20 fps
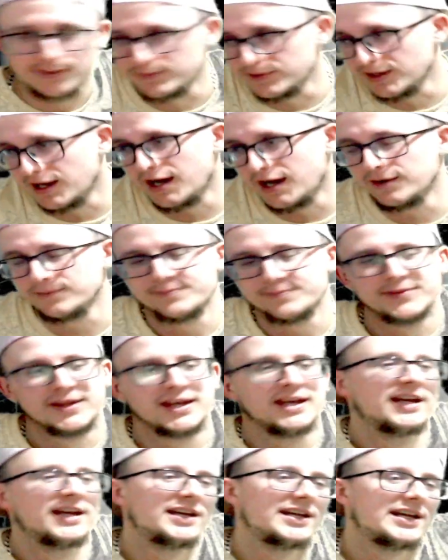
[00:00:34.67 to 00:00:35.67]
Now,
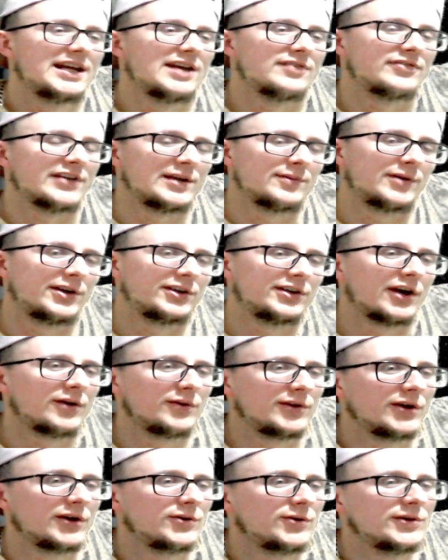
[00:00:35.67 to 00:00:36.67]
if anyone don't
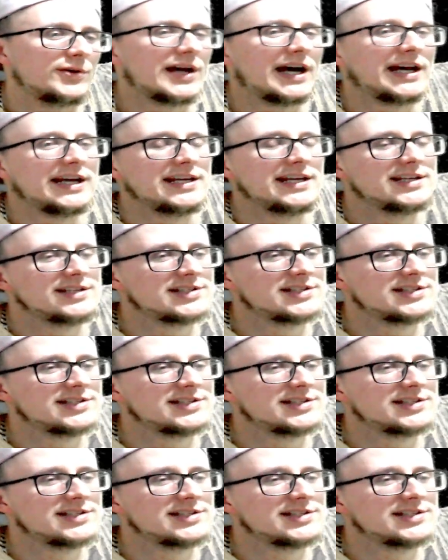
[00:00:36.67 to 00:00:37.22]
know who that is,